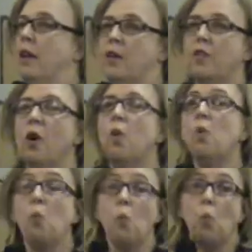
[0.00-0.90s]
So
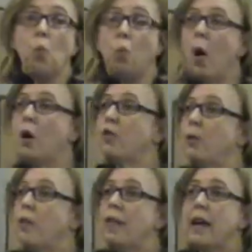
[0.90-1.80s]
what
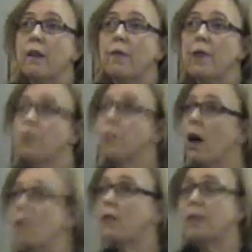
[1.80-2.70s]
do we think of this?
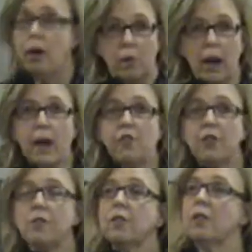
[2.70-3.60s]
Well, it's
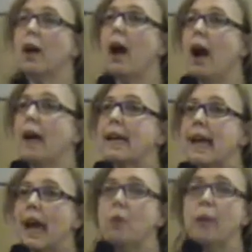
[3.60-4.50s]
outrageous. Uh,
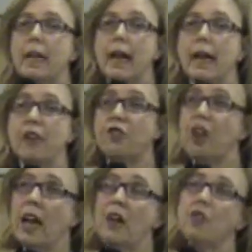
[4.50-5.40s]
can we get it
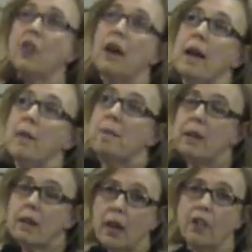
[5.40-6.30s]
changed?
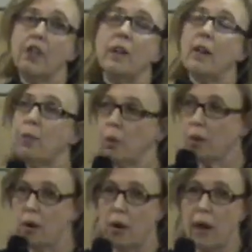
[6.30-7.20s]
Potentially
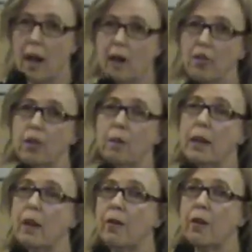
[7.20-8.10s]
through court action
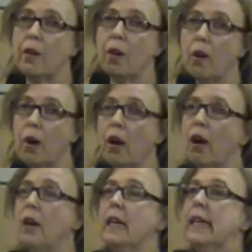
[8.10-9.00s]
because there
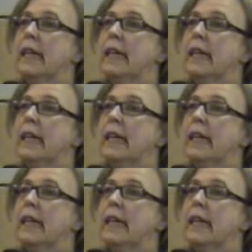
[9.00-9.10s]
are